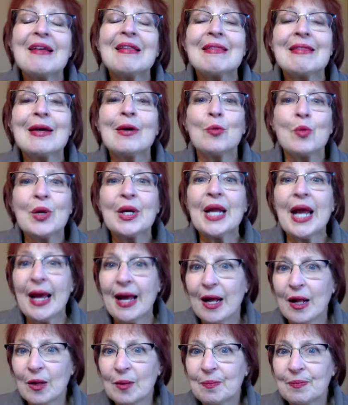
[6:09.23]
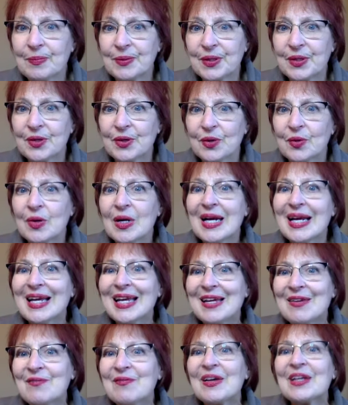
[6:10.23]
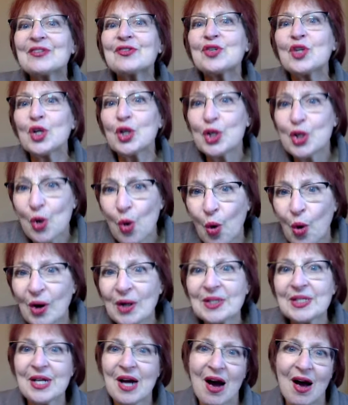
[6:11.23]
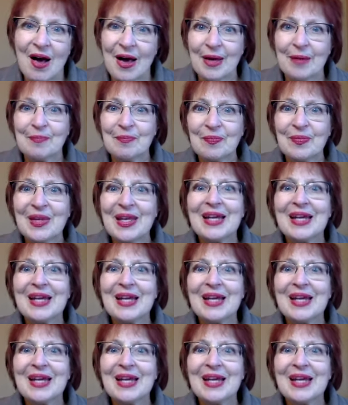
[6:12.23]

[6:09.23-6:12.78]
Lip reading: that would help you invest your time